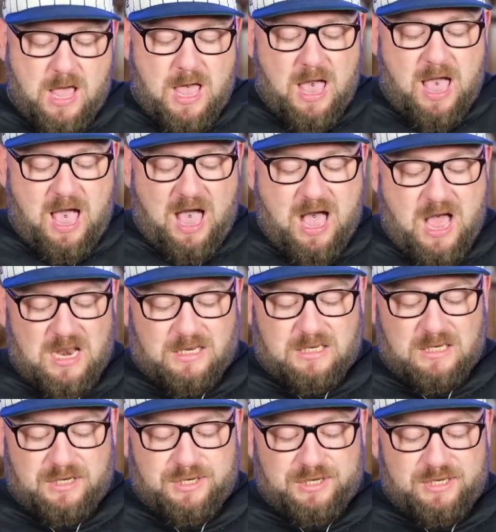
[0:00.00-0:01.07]

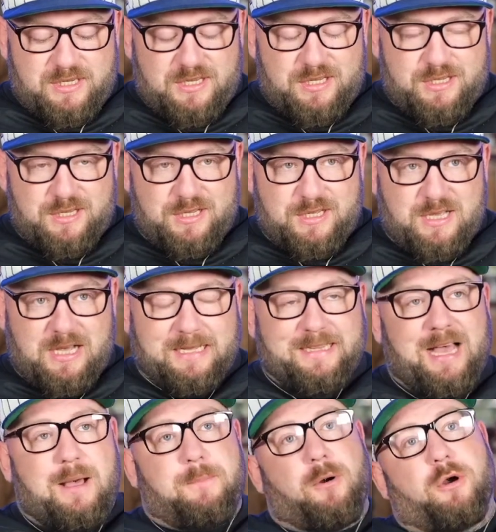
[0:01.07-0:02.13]
And at
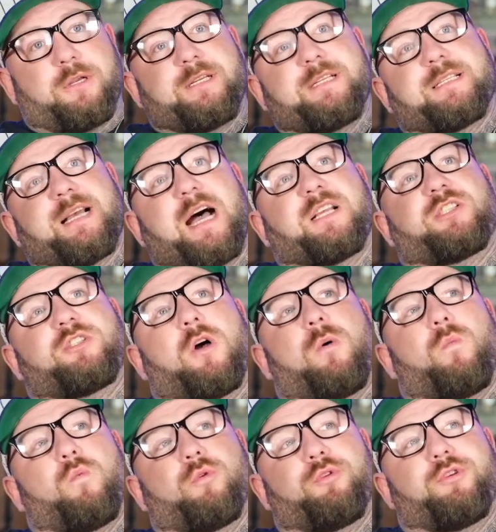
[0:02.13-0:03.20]
that point, I
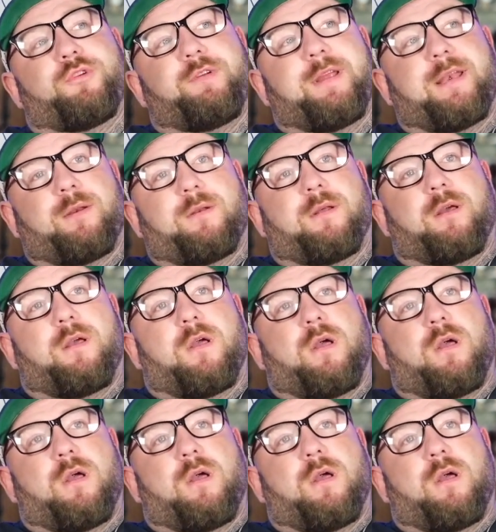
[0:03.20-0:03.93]
stopped wondering